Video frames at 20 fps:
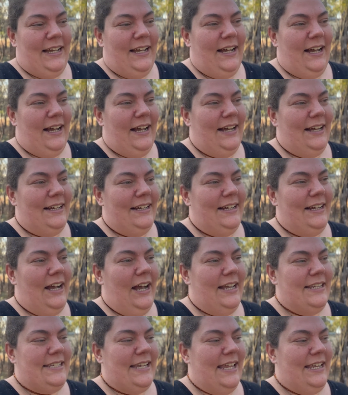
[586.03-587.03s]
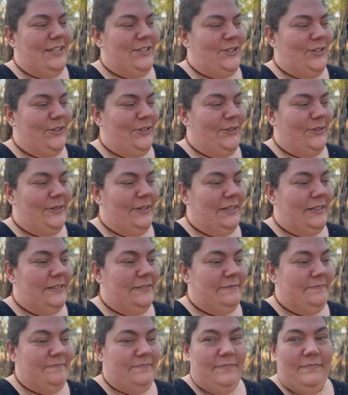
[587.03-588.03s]
I tend to
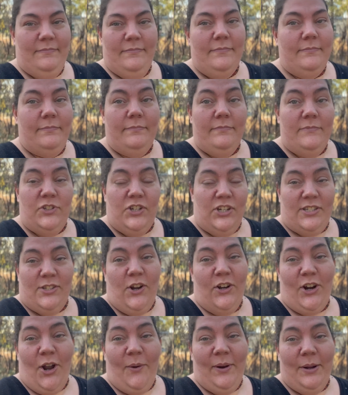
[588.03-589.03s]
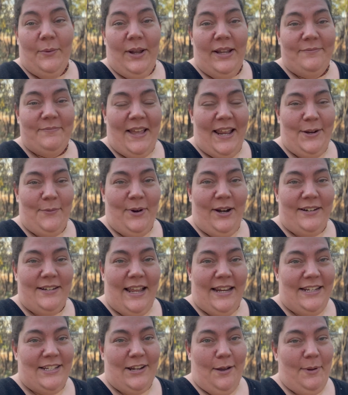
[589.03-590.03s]
just not go anywhere
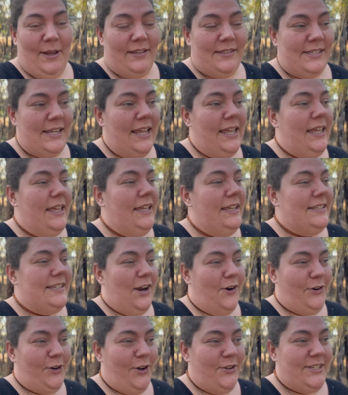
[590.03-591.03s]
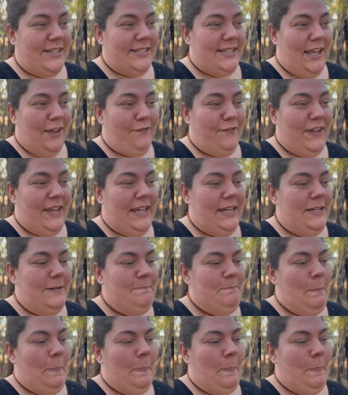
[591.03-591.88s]
anytime else. Darryl goes in to get feed.